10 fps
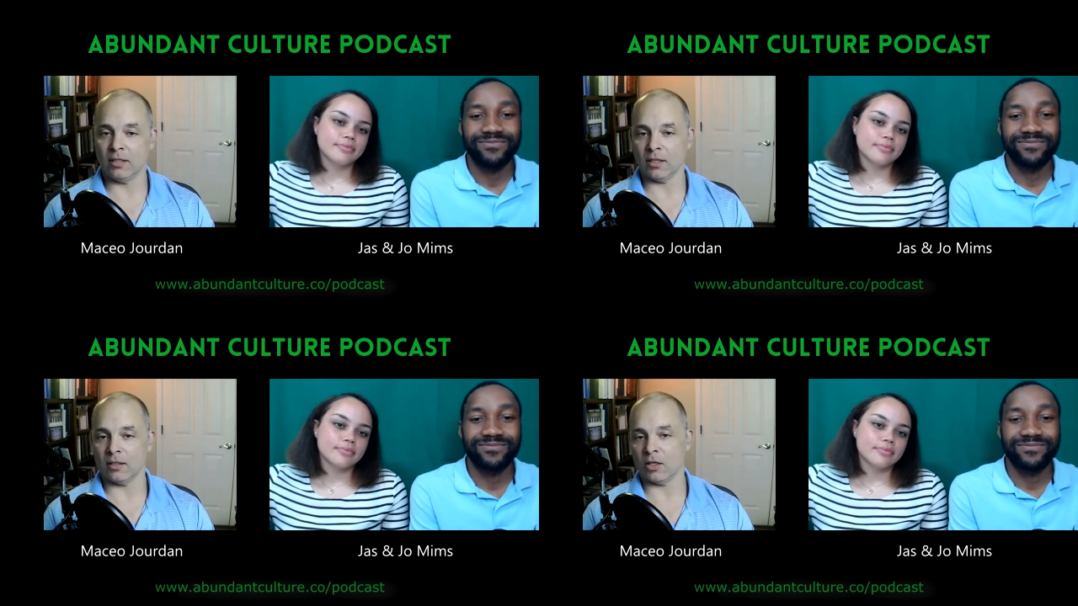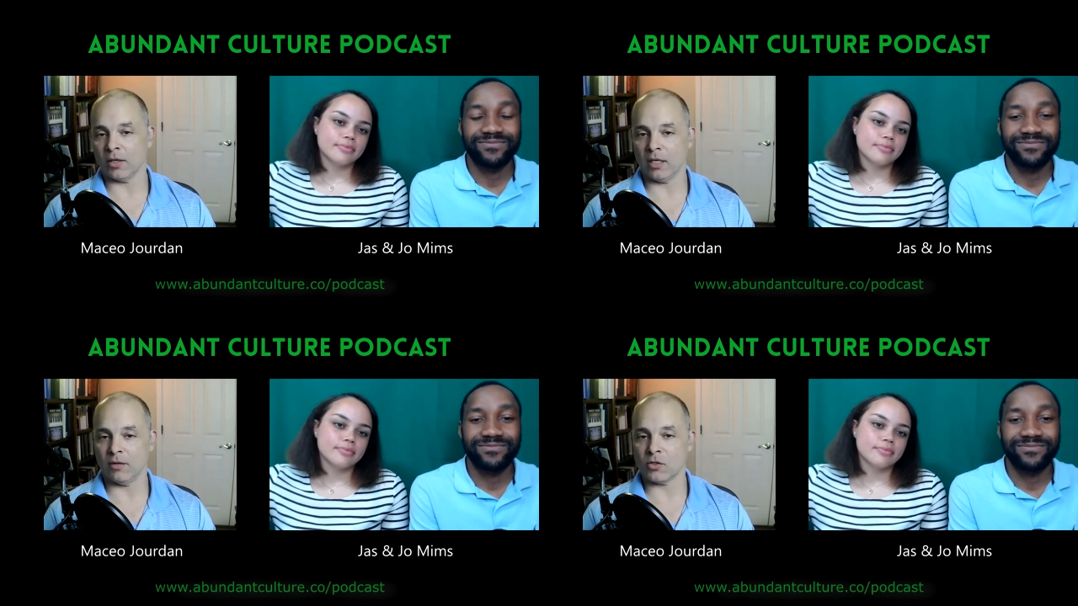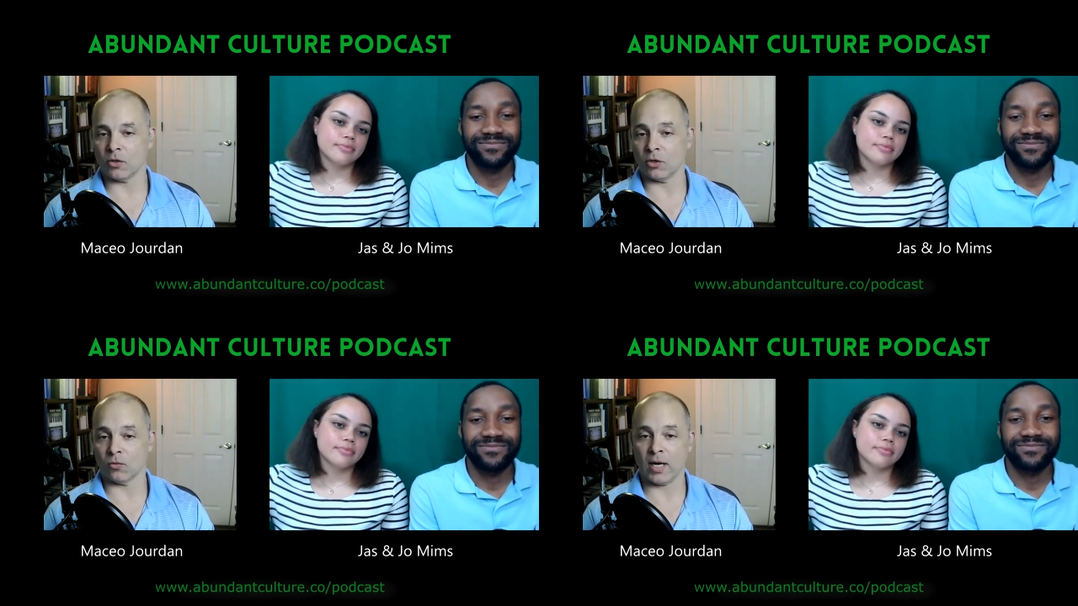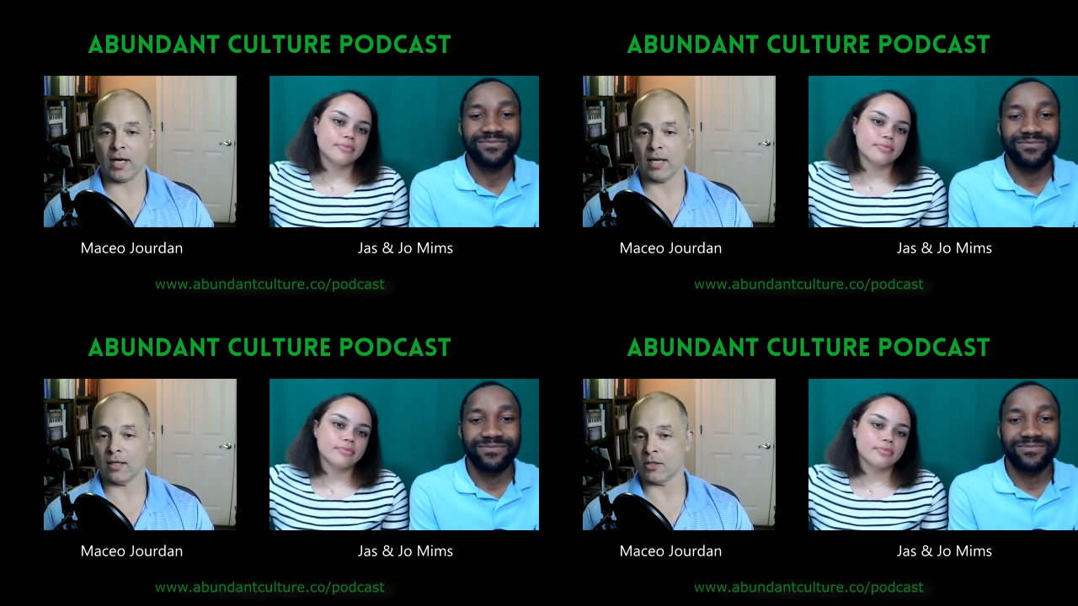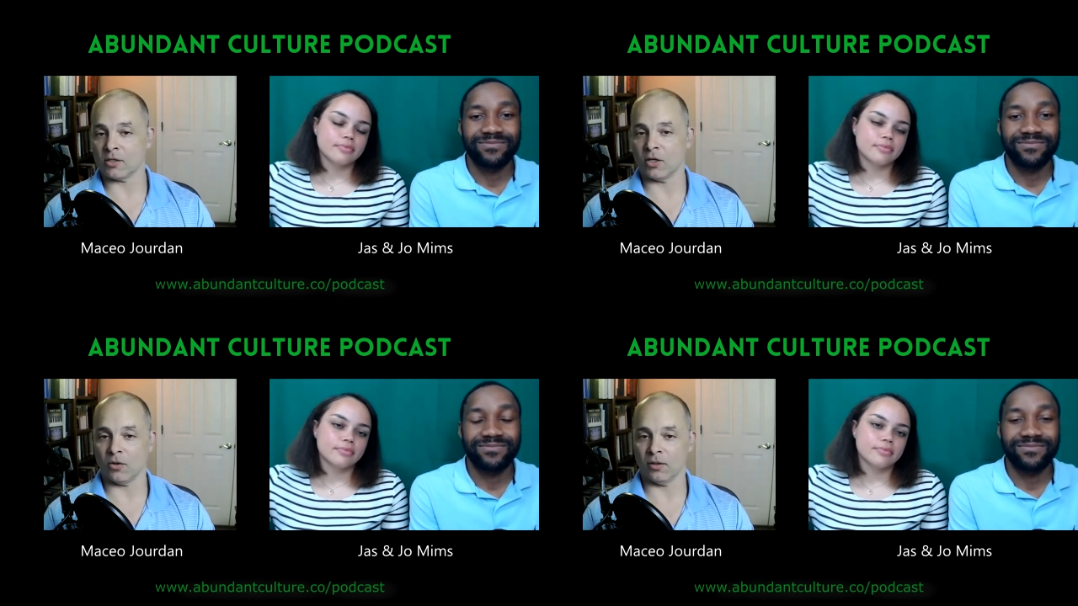Speaker 1: you know, give so your right hand
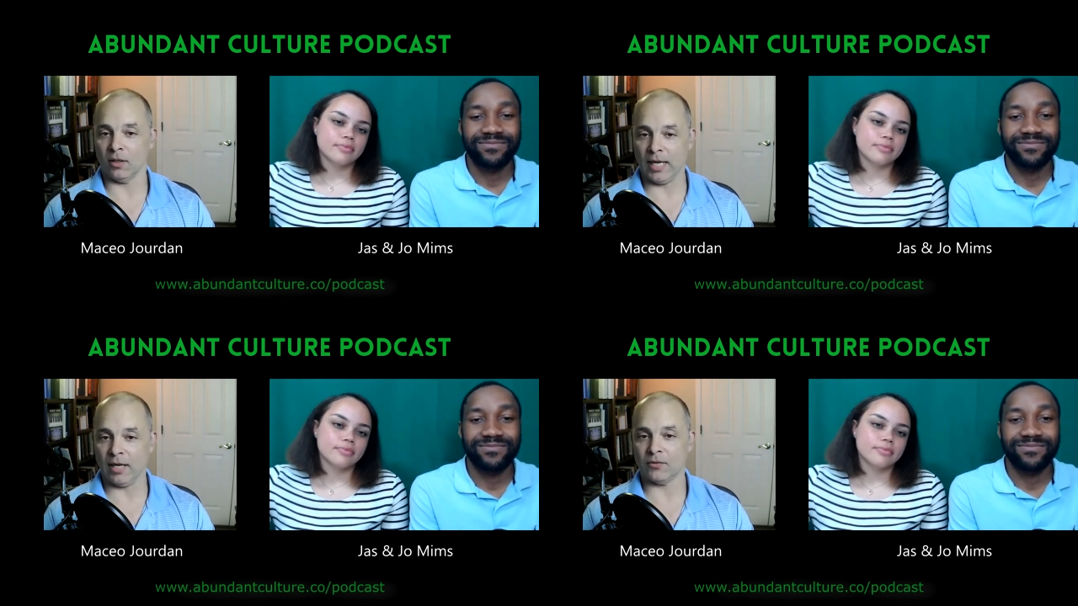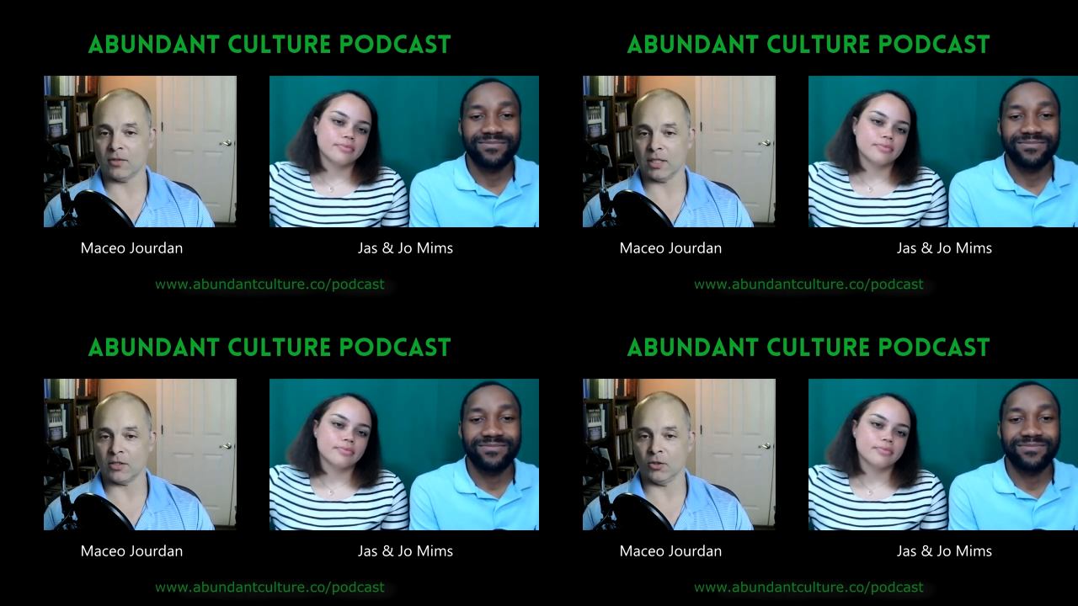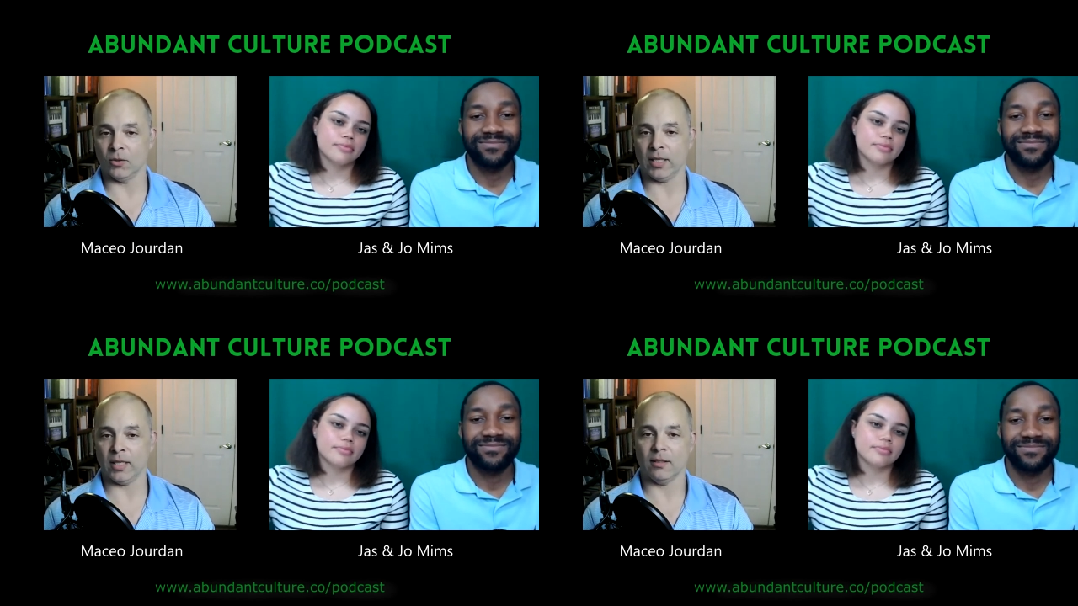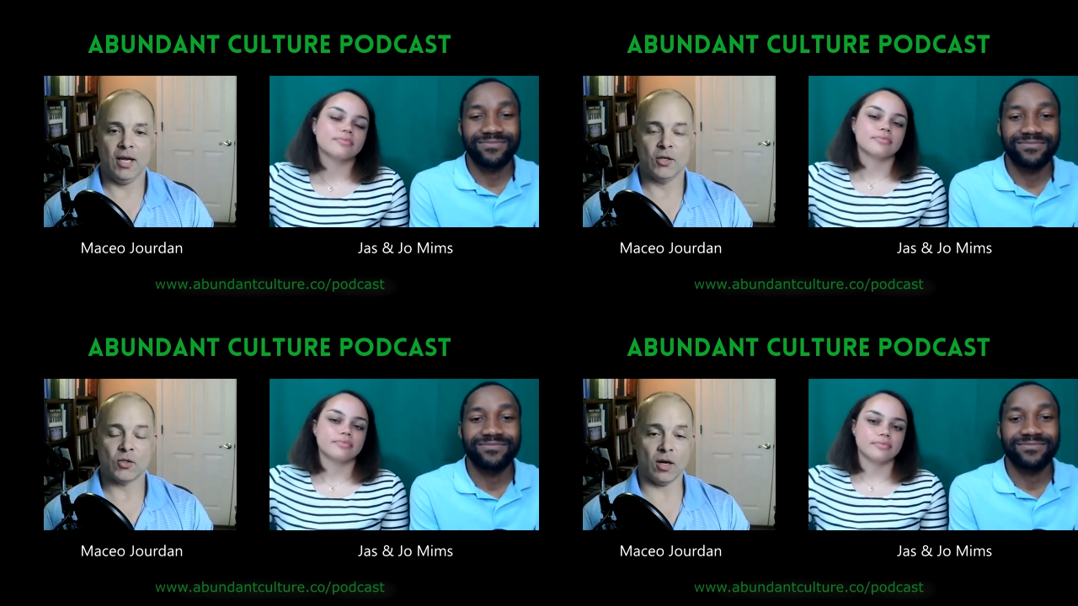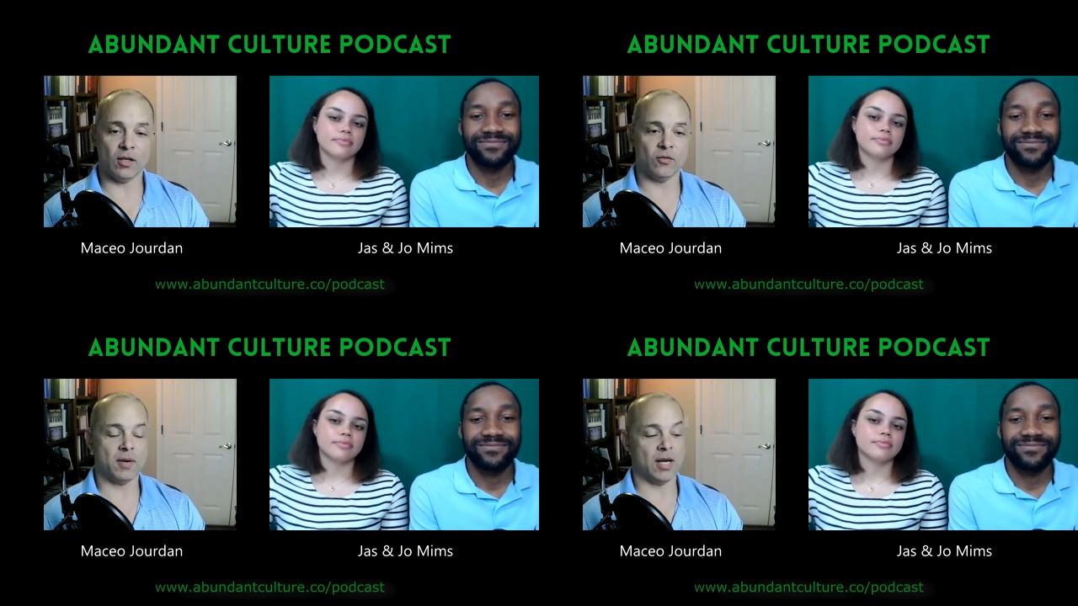doesn't know the left is doing it. So
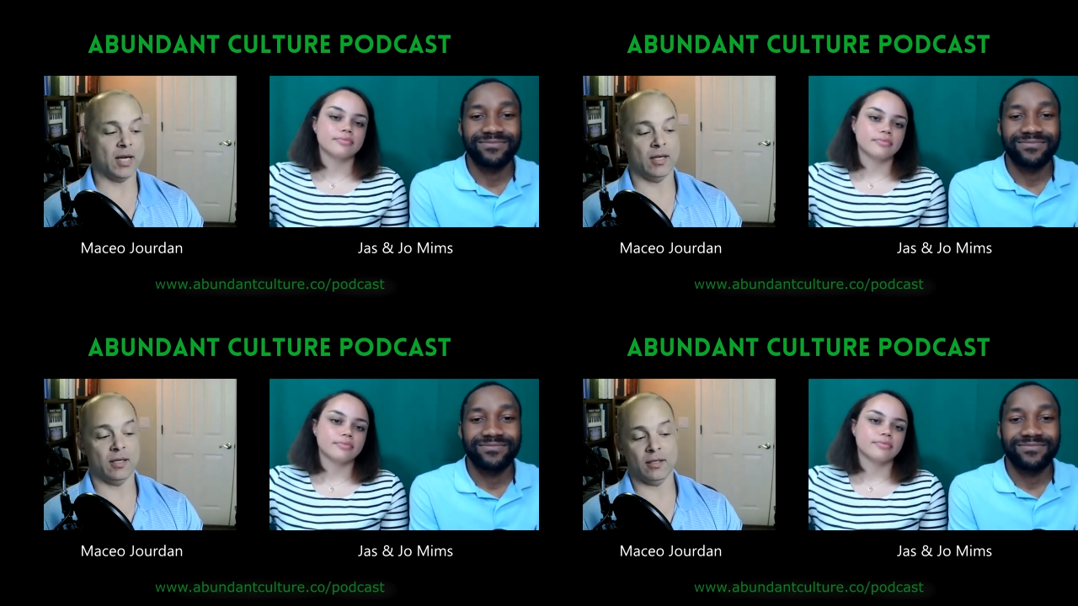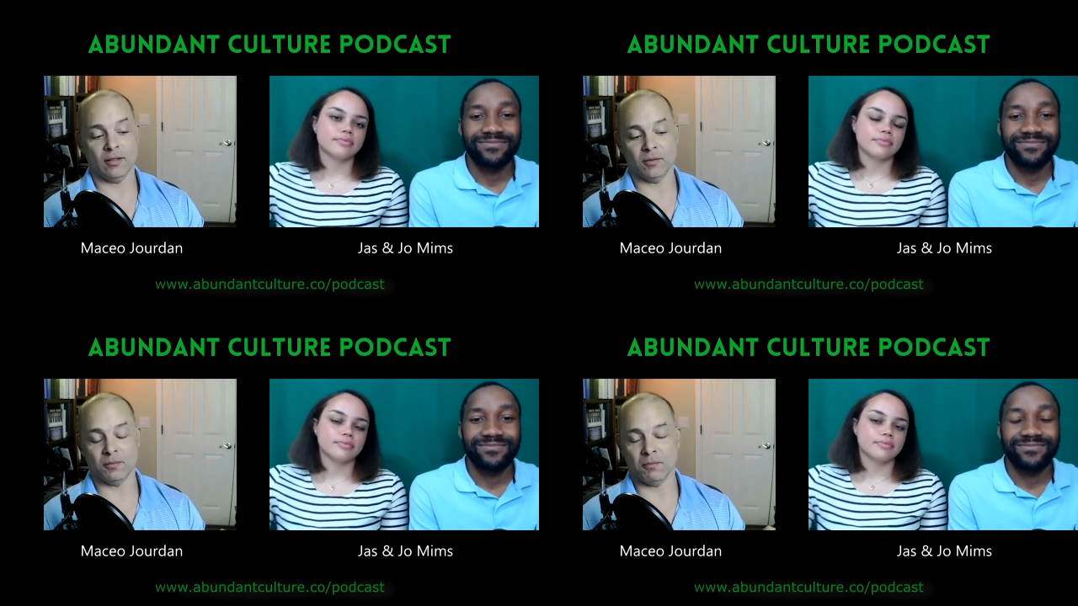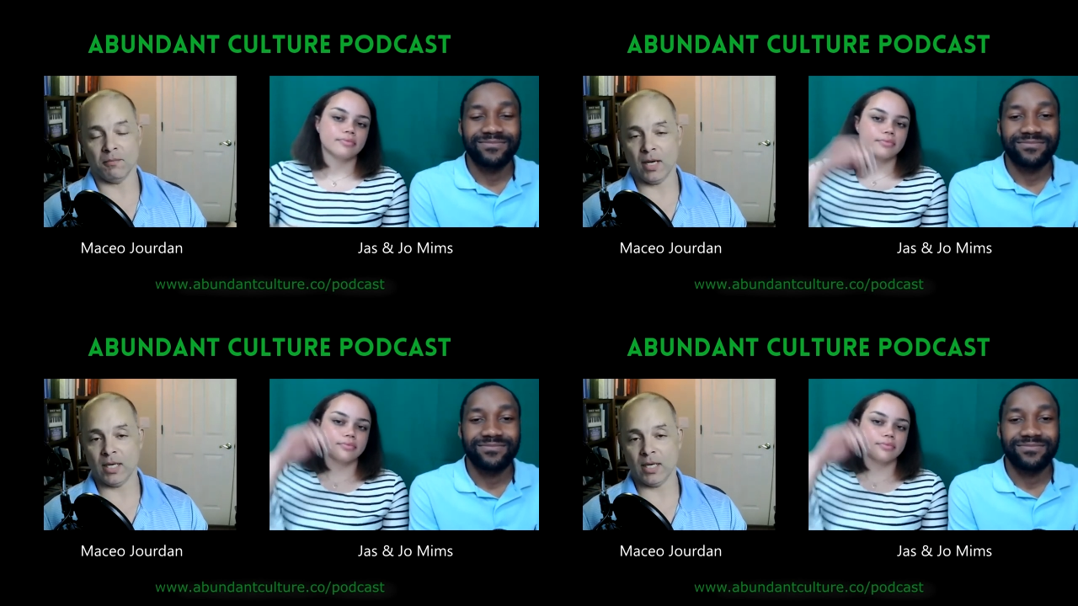all of my money